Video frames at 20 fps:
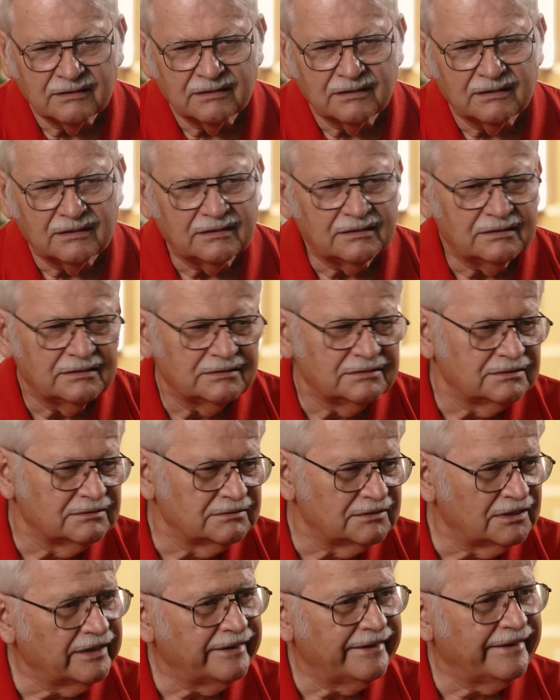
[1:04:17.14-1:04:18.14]
Yeah,
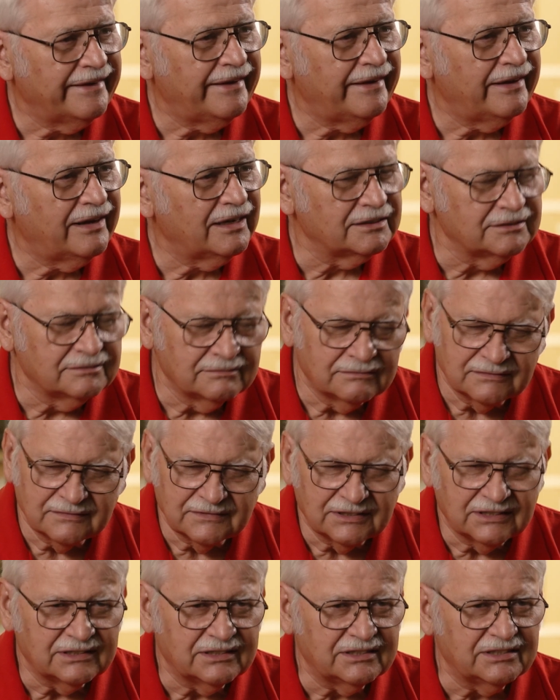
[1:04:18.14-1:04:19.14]
where you at?
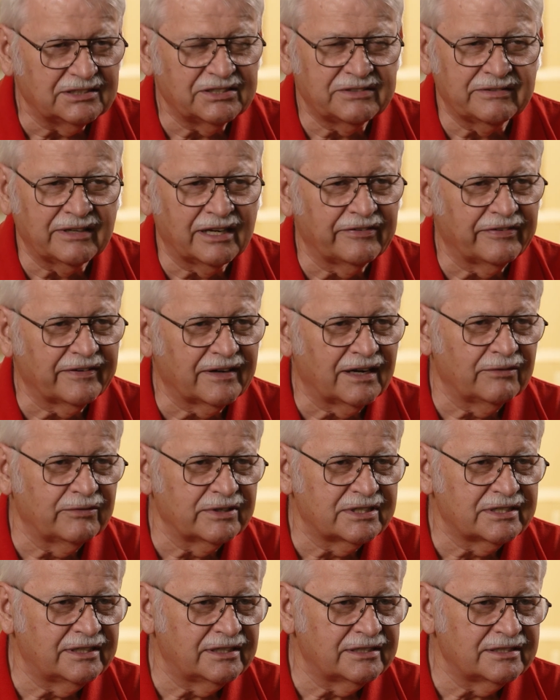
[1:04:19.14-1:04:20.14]
So she's trying to figure out
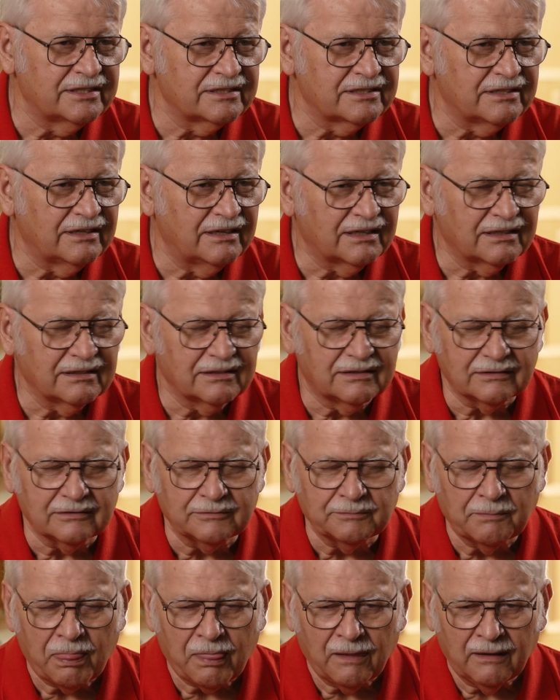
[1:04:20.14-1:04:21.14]
which kid she's talking
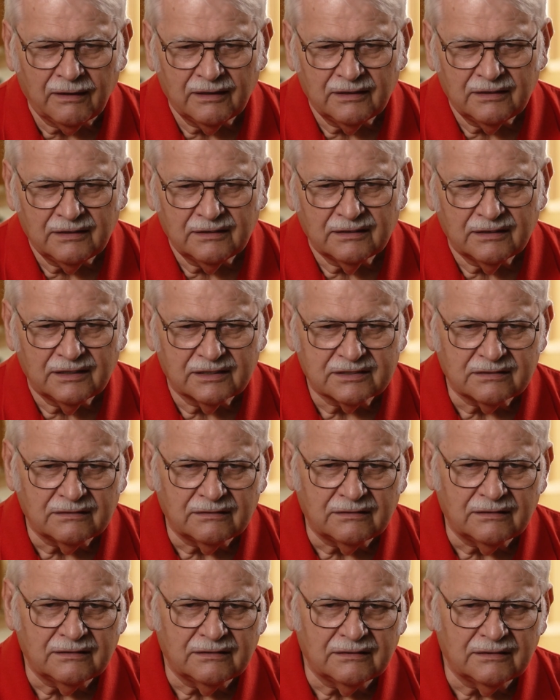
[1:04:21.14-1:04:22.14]
to. I said,
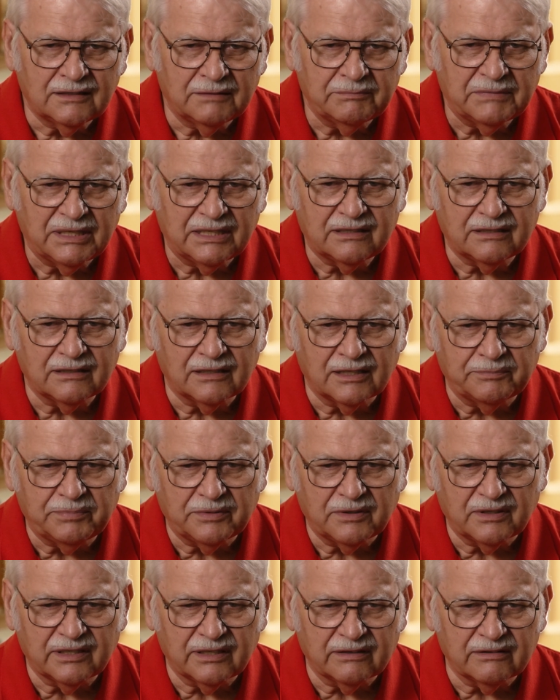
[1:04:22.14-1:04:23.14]
Oh, I'm at the
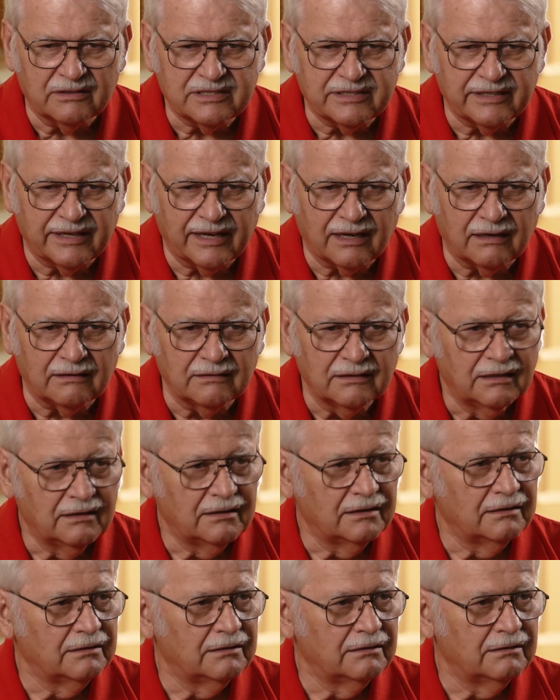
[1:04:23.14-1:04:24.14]
airport here in Seattle.
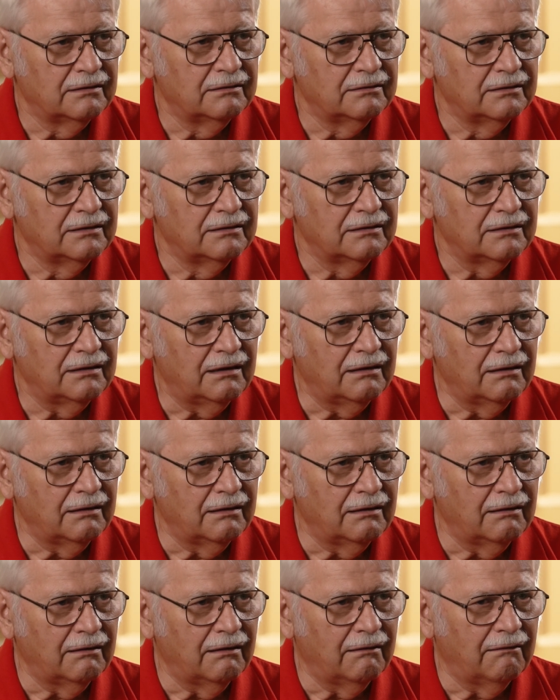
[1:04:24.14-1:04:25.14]

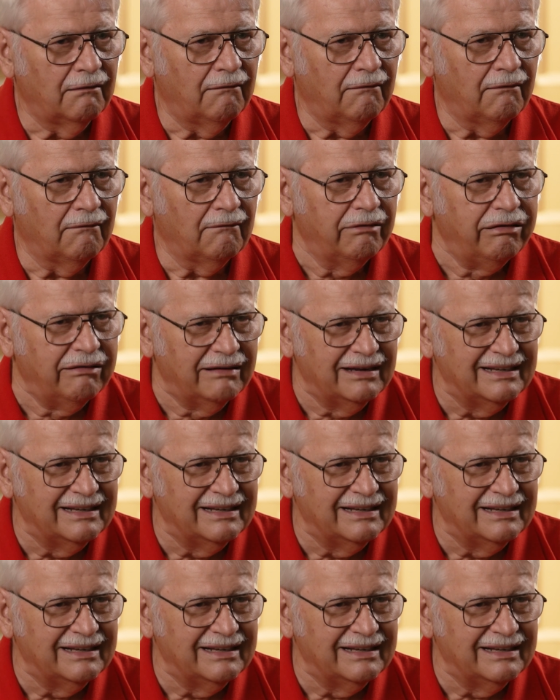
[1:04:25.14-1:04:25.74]
Oh!